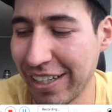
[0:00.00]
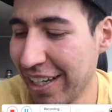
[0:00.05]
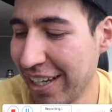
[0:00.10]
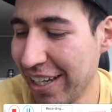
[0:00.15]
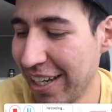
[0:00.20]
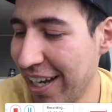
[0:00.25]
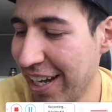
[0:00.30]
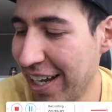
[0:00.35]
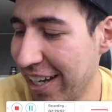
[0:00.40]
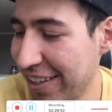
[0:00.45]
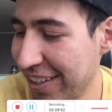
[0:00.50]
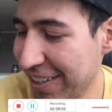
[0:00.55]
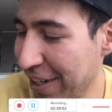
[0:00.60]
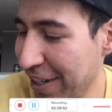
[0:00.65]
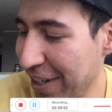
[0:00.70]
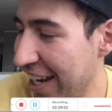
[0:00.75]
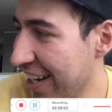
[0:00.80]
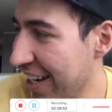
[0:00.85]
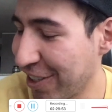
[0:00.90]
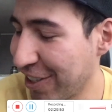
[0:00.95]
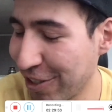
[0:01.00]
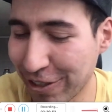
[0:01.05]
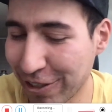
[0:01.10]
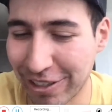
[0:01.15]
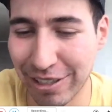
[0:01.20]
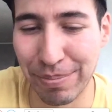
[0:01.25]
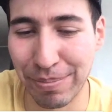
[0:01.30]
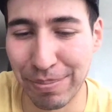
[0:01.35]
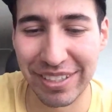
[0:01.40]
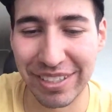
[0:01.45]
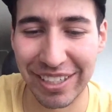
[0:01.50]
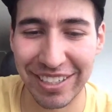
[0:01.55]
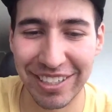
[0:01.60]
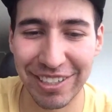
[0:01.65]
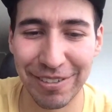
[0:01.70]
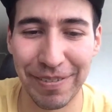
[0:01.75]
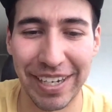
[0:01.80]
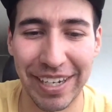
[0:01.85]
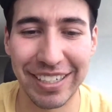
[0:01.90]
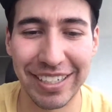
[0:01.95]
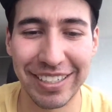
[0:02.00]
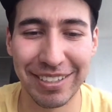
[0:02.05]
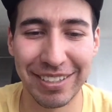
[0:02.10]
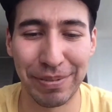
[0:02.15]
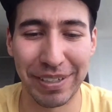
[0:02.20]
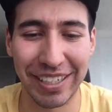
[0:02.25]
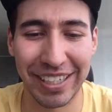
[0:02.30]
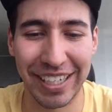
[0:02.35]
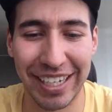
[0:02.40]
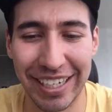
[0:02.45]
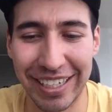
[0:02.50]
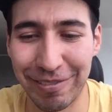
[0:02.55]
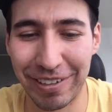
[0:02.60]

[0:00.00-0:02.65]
Well, I think we had a good conversation, man.